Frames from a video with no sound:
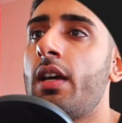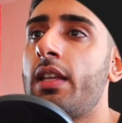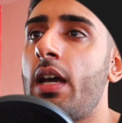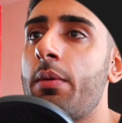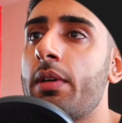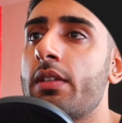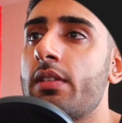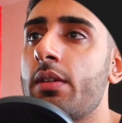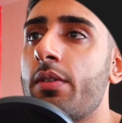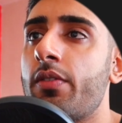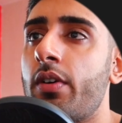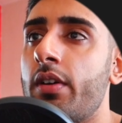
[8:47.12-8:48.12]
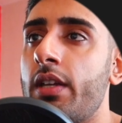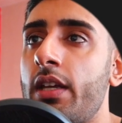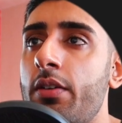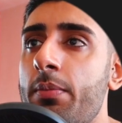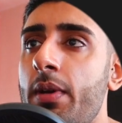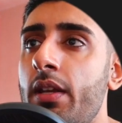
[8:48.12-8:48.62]
And now we can see we've got an
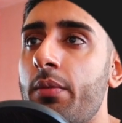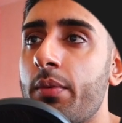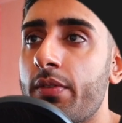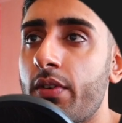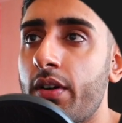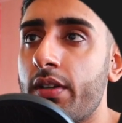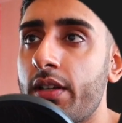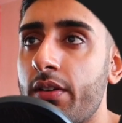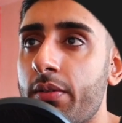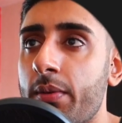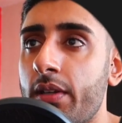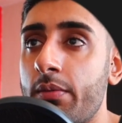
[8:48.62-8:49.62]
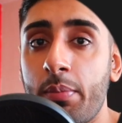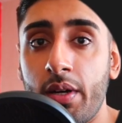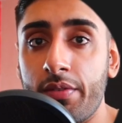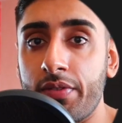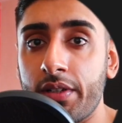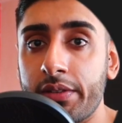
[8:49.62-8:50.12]
increment, we've got a decrement.
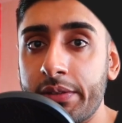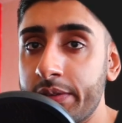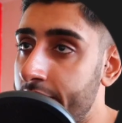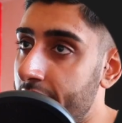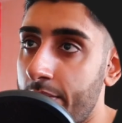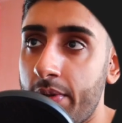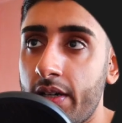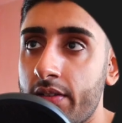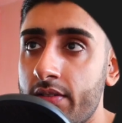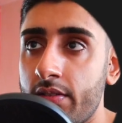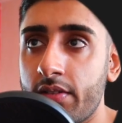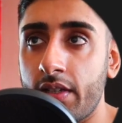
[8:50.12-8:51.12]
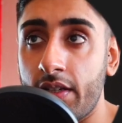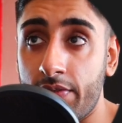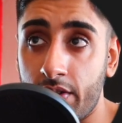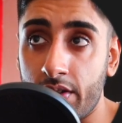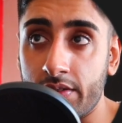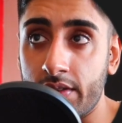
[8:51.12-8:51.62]
Perfect. So it works. So it
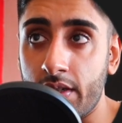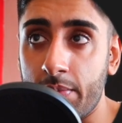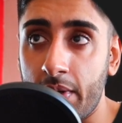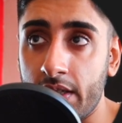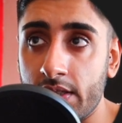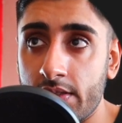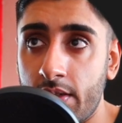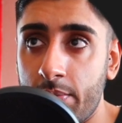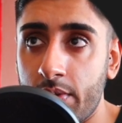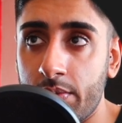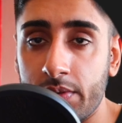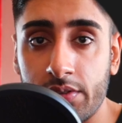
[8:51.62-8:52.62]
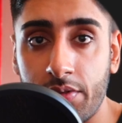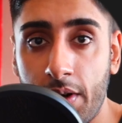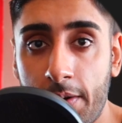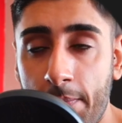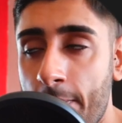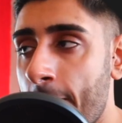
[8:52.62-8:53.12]
even goes into the minus numbers, which is
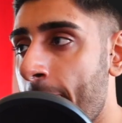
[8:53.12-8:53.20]
great.